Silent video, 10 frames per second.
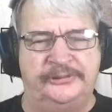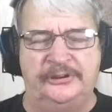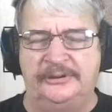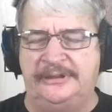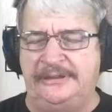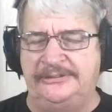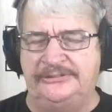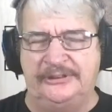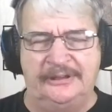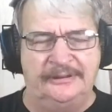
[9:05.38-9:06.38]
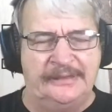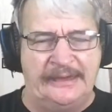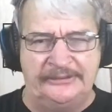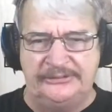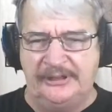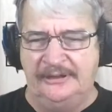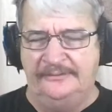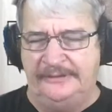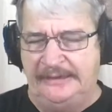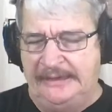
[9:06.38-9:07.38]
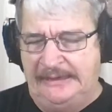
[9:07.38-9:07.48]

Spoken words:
cookies, none of that stuff.